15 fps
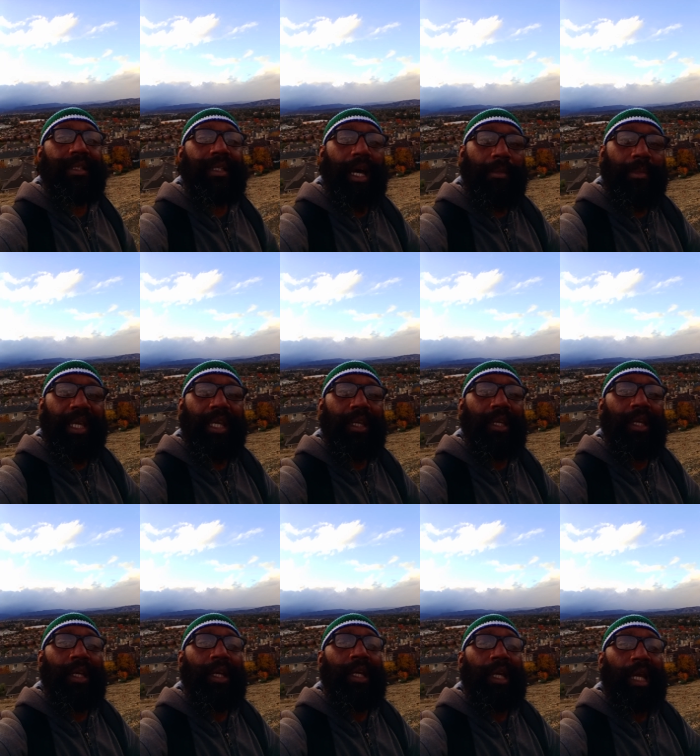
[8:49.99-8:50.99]
coming
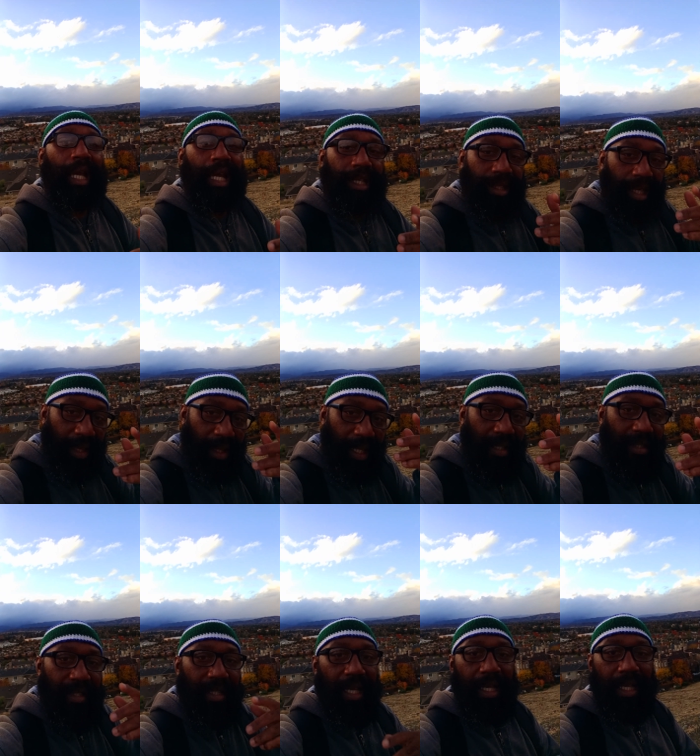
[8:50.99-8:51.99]
into these
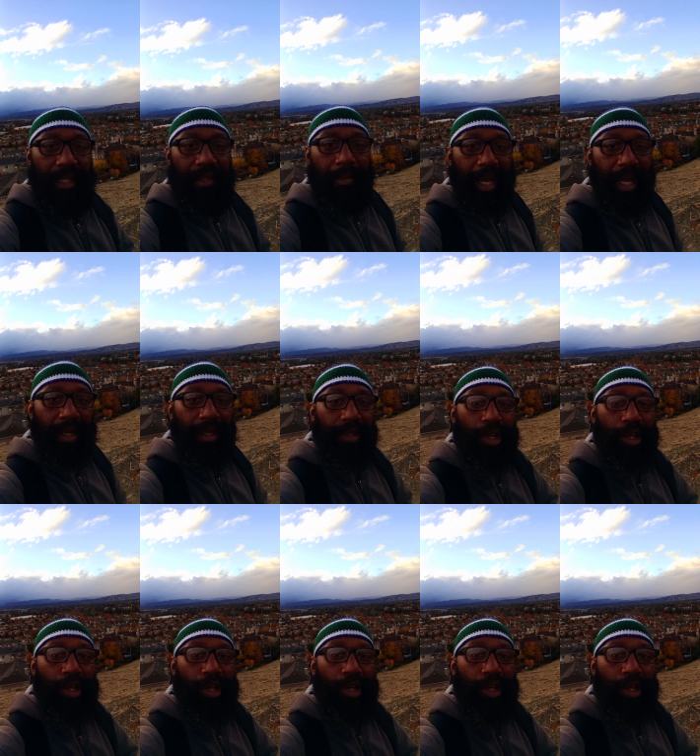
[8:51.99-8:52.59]
cities, man.